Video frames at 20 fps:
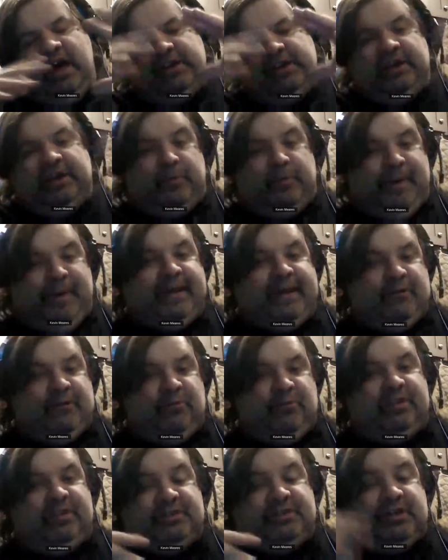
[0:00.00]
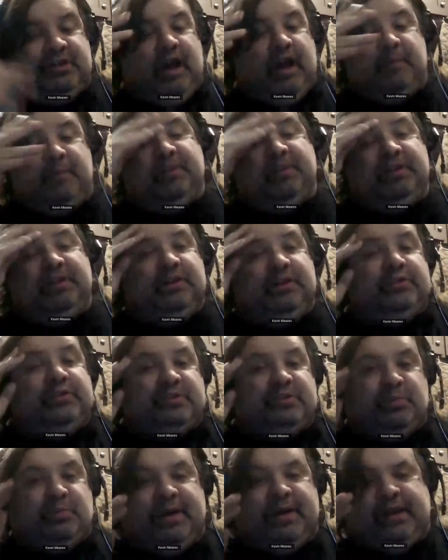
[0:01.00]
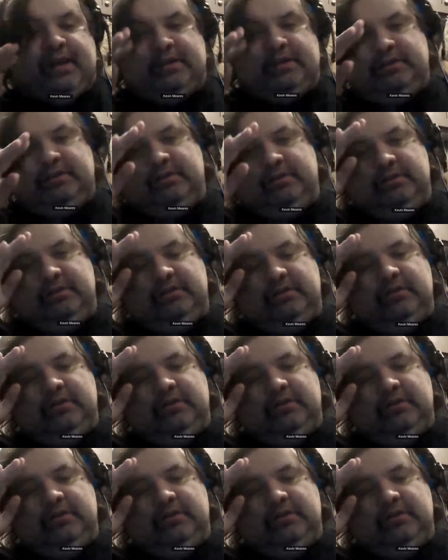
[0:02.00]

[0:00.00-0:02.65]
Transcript: a neo-pagan religion commonly known as Wicca.